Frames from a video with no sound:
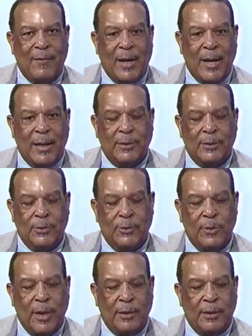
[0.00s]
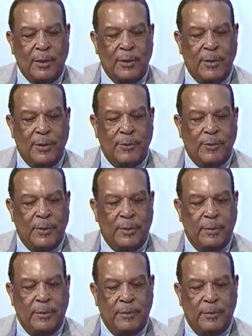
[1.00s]
But after I got to school, I started, you know,
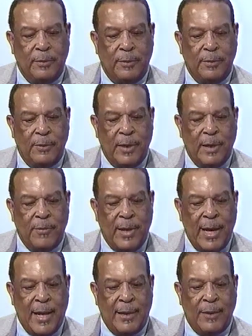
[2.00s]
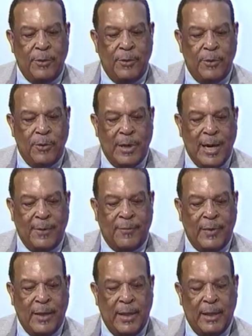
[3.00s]
you get around and you do a
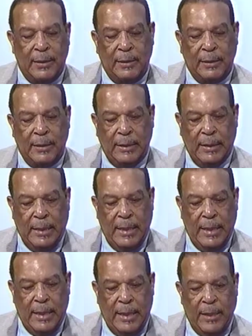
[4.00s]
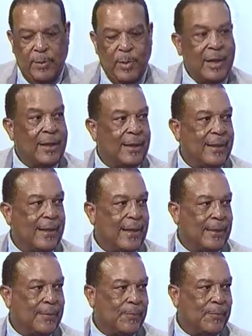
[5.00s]
lot of things and you begin to
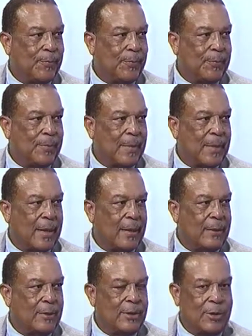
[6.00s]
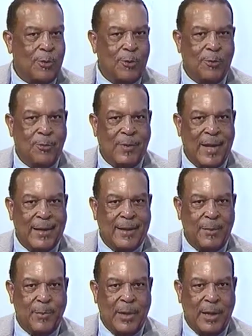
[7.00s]
think. So
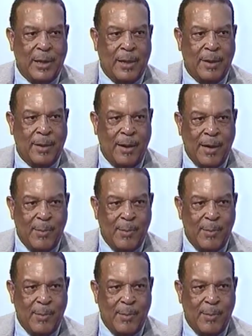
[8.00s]
that didn't pan